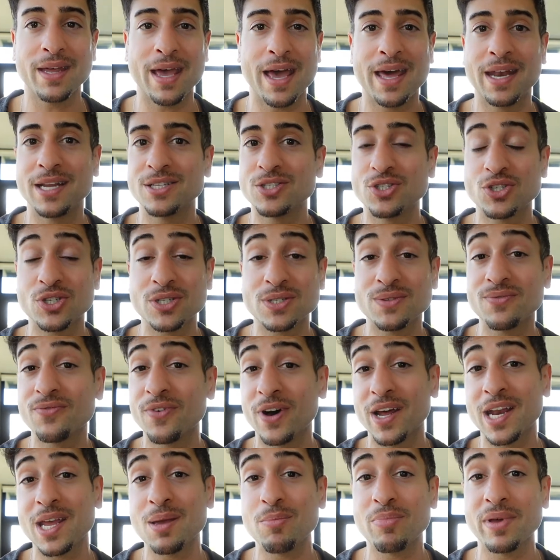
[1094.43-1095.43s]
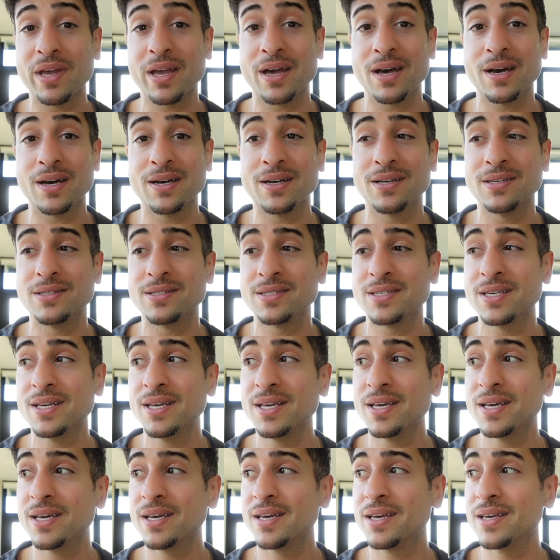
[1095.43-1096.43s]
And it's just funny because
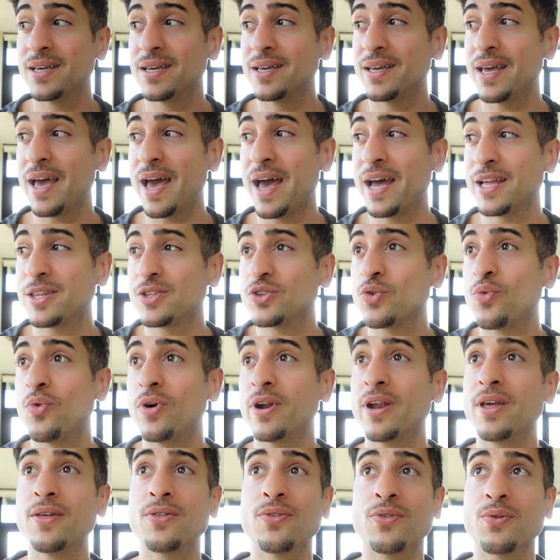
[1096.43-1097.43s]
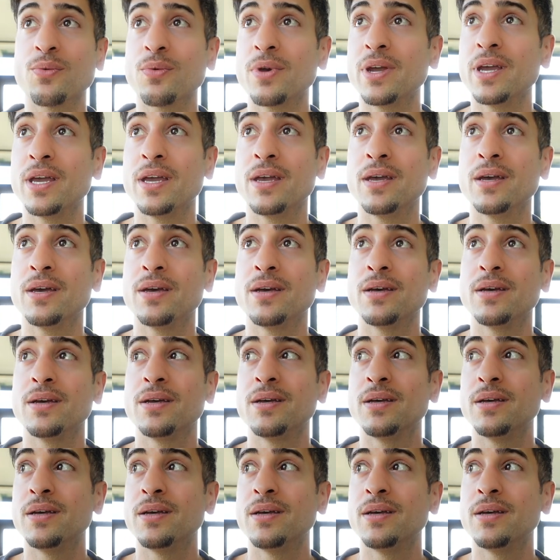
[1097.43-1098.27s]
at 23,